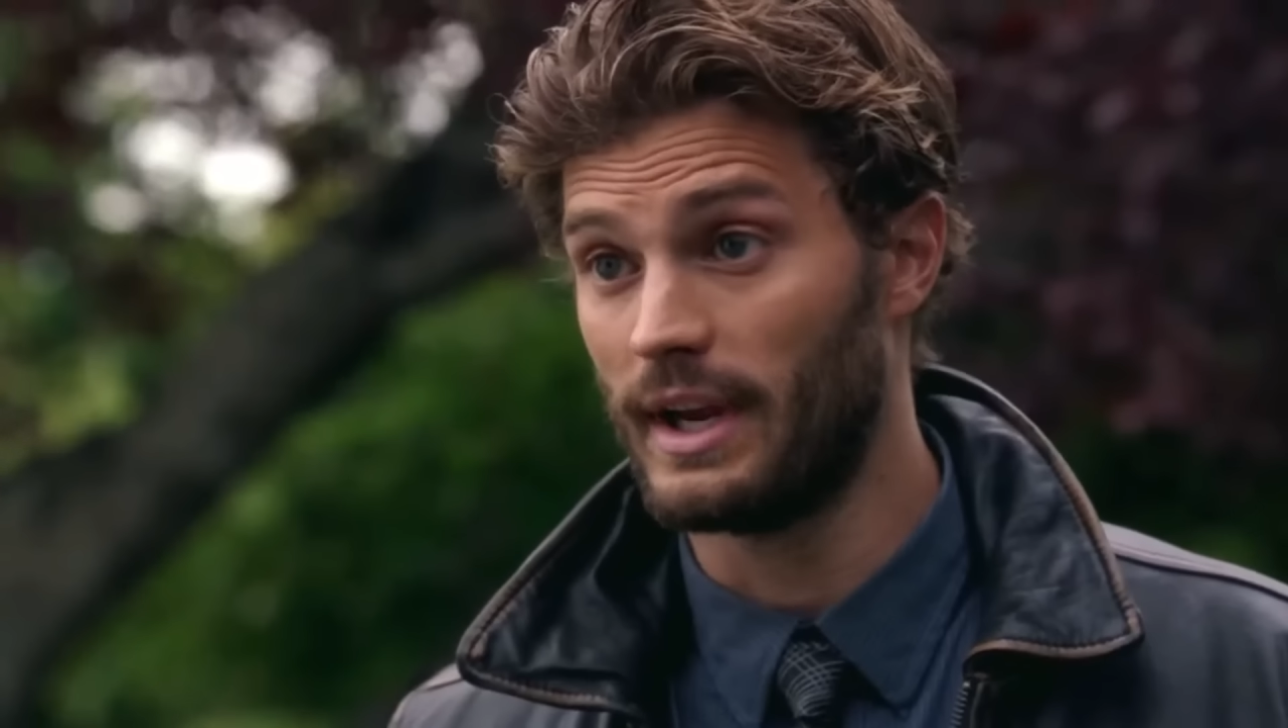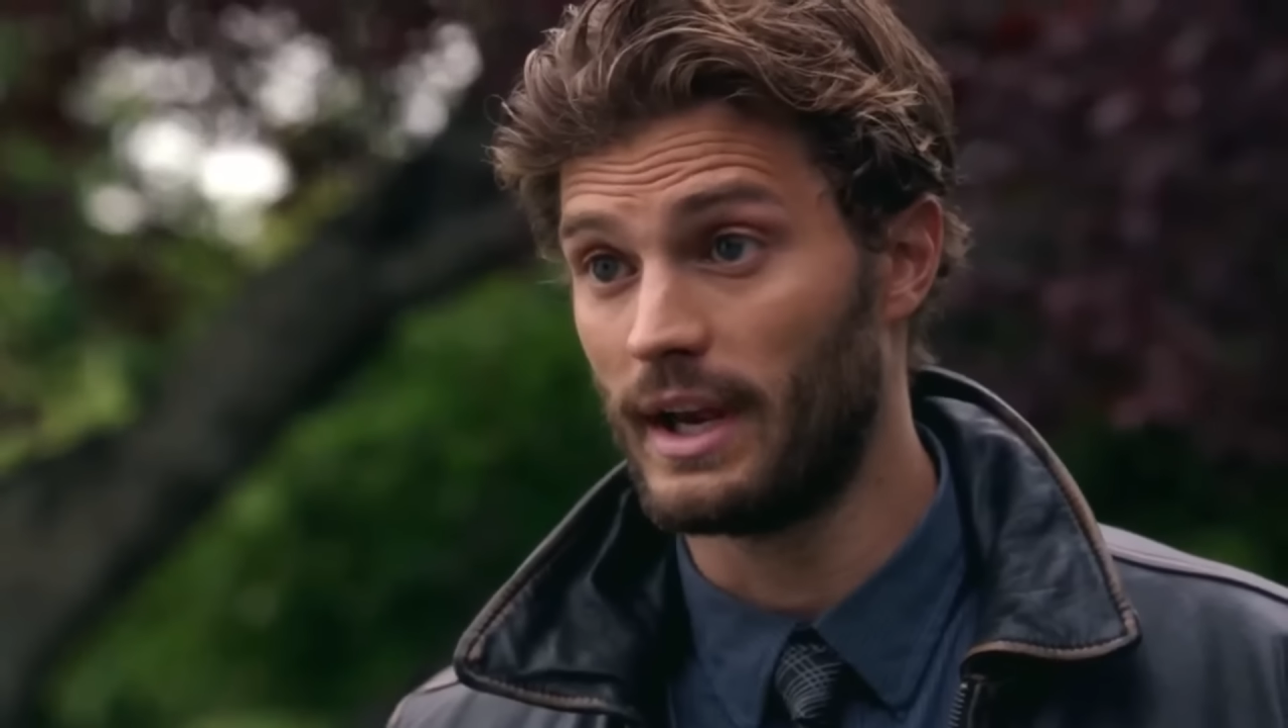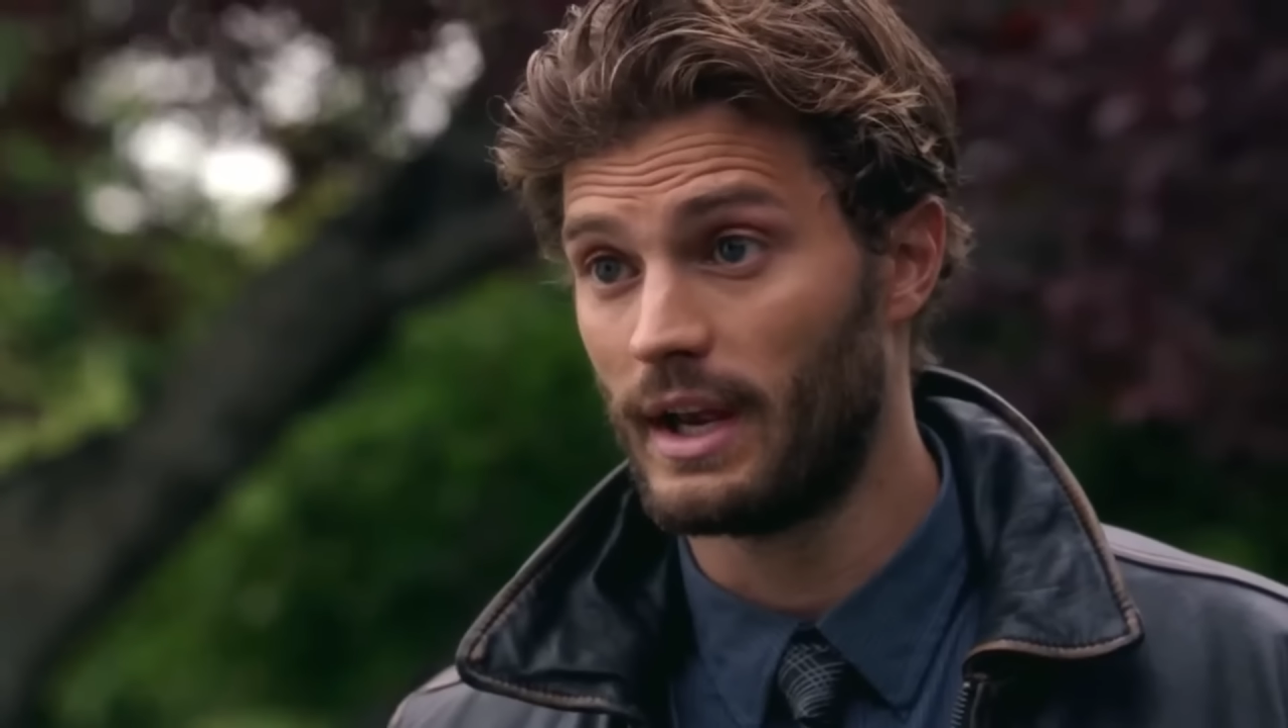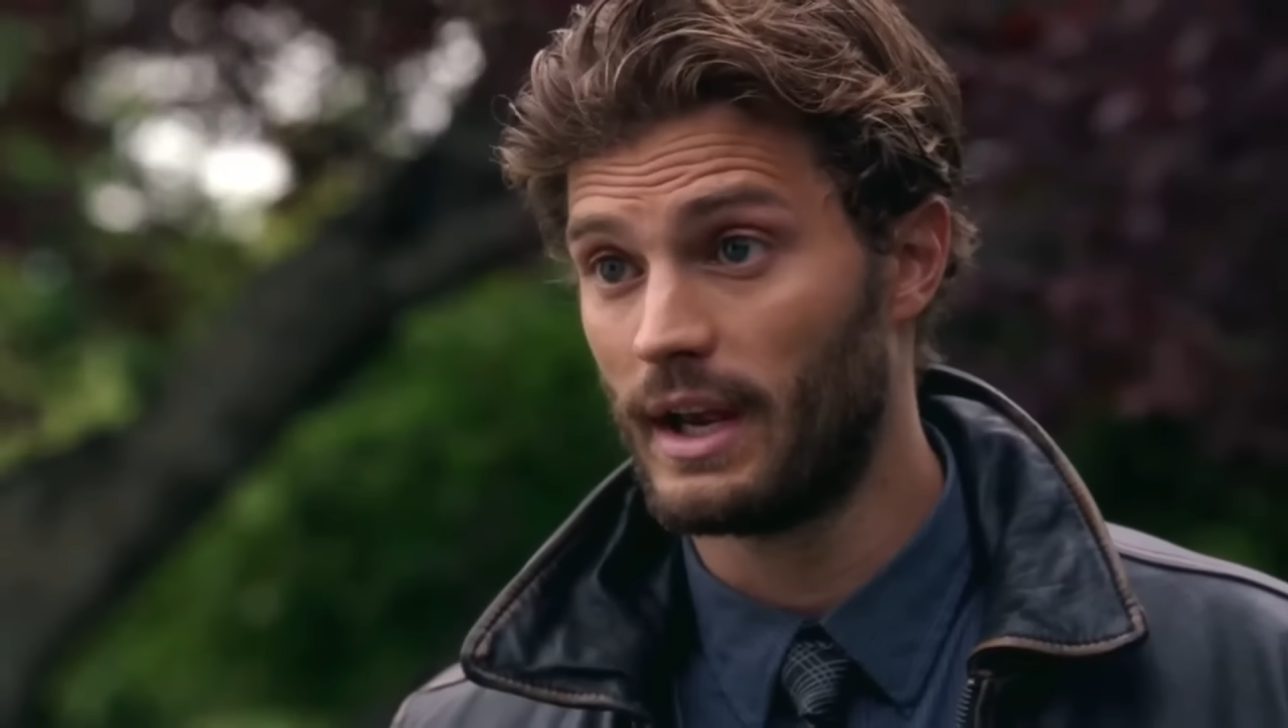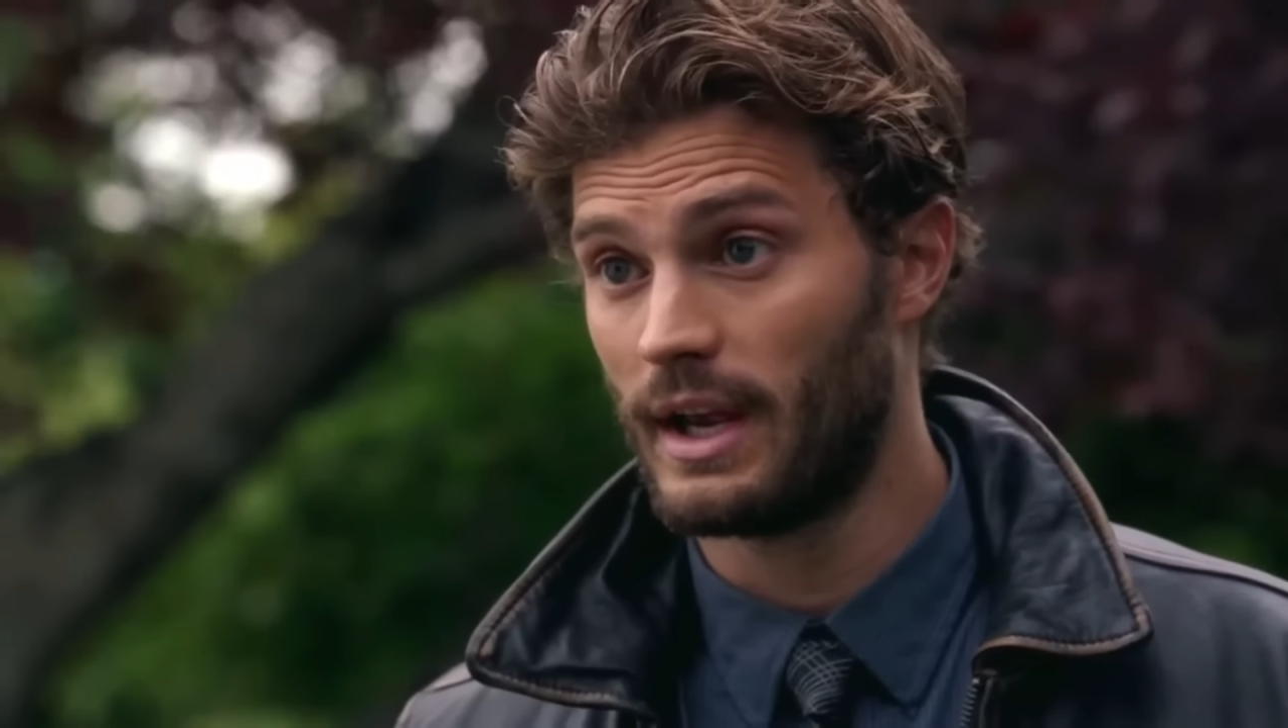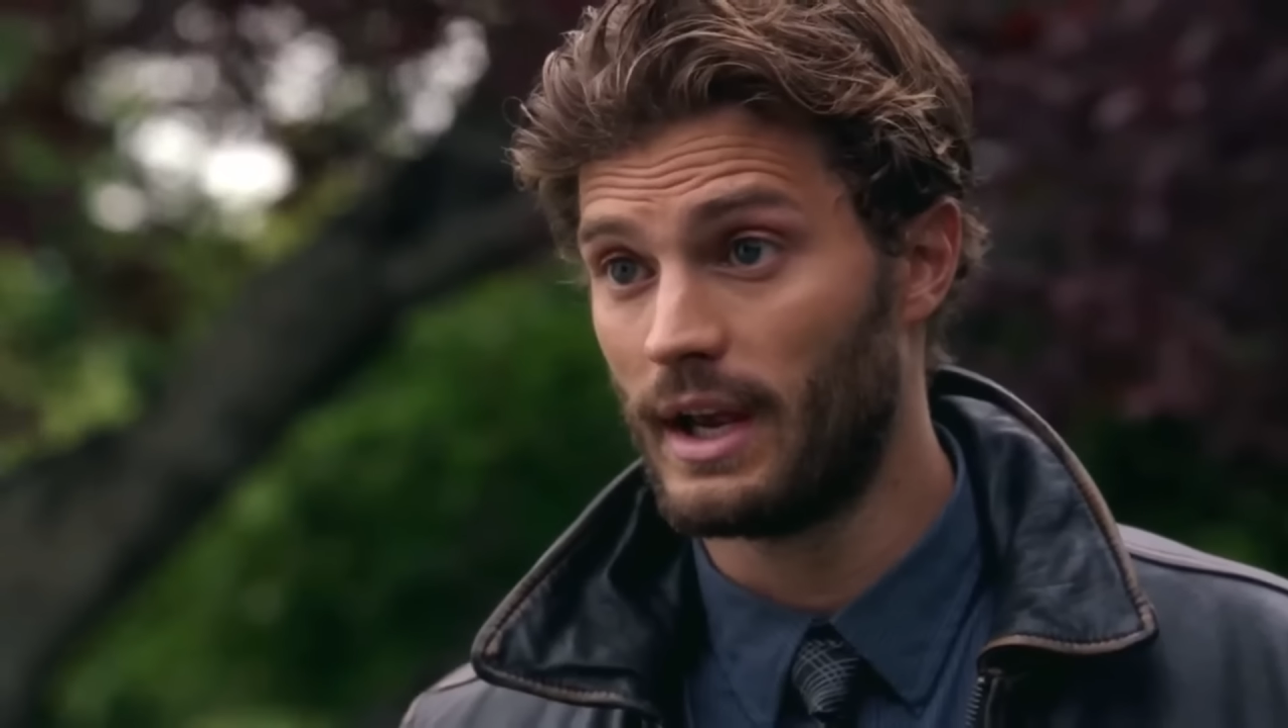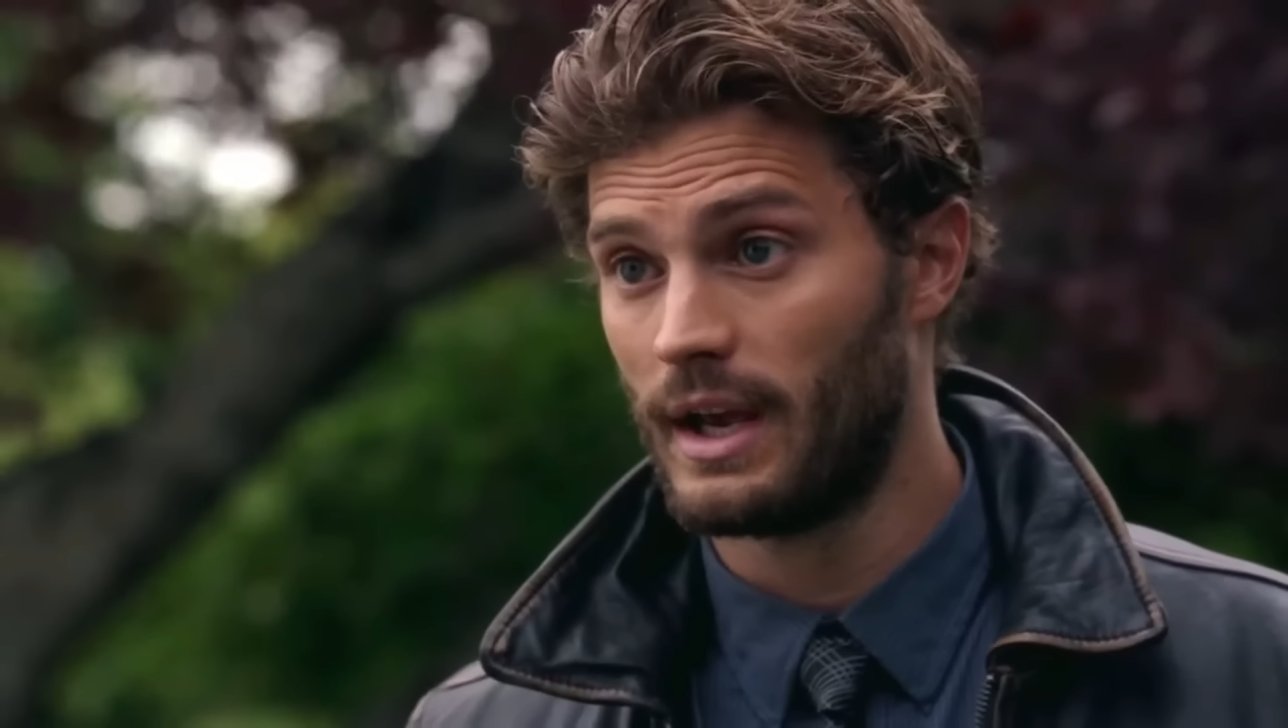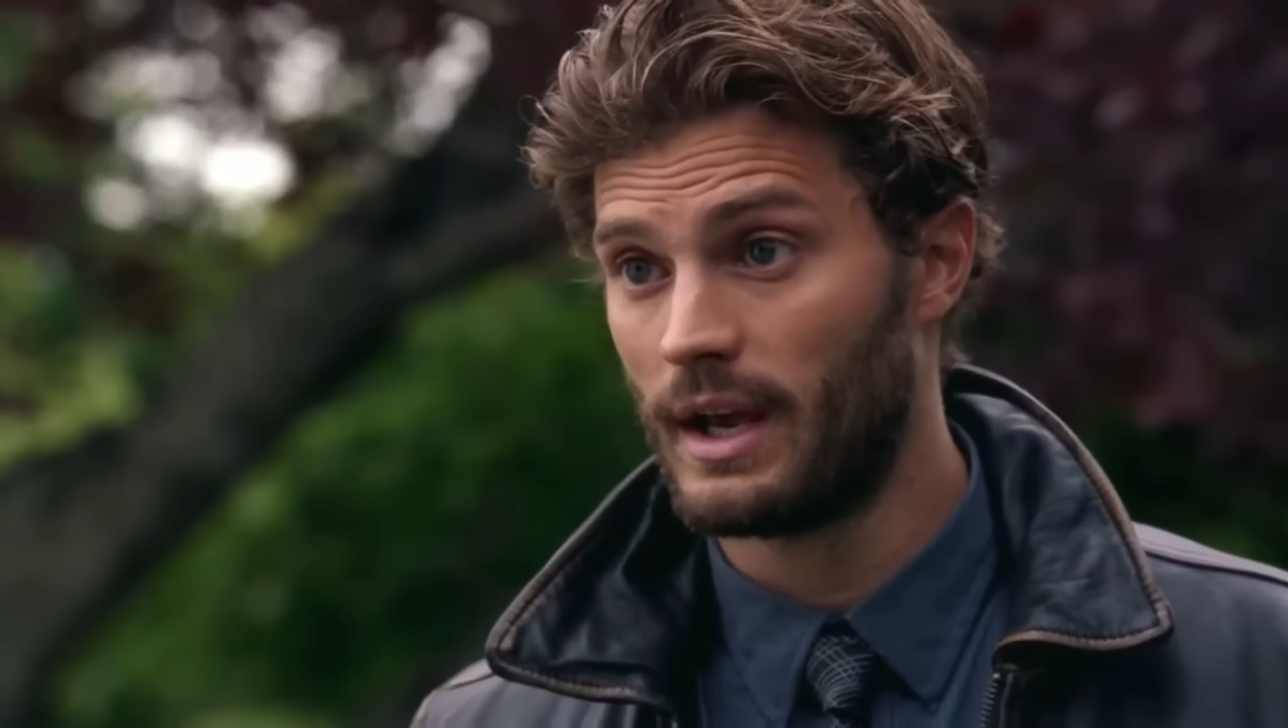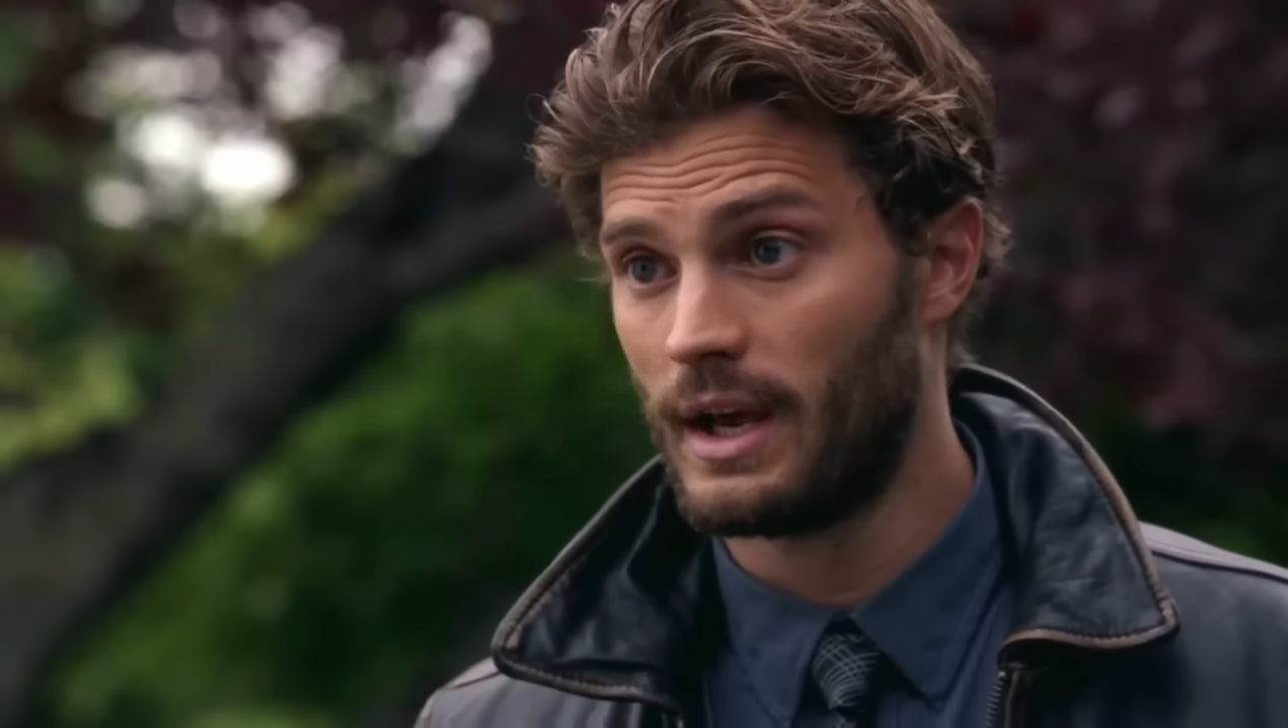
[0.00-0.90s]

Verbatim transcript: fix it.